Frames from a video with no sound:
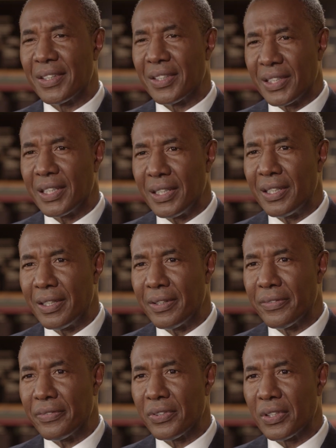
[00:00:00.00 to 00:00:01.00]

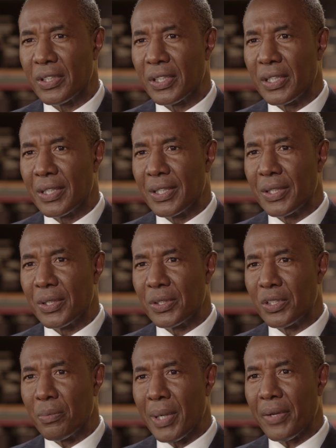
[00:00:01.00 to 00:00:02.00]
love,
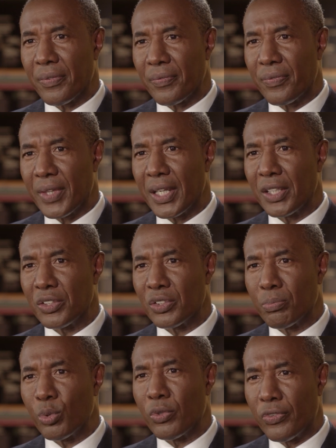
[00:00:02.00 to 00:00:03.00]
to make
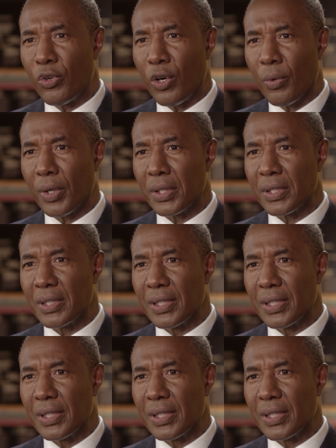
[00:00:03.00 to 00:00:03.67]
things move forward.